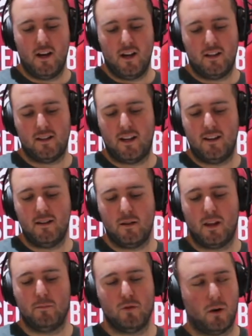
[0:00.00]

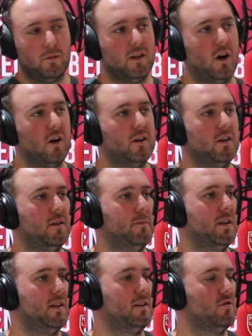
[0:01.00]
They're probably not going to
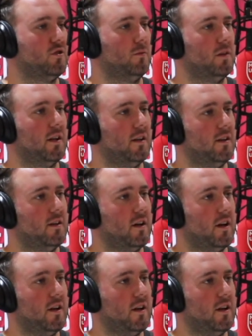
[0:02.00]
be troubling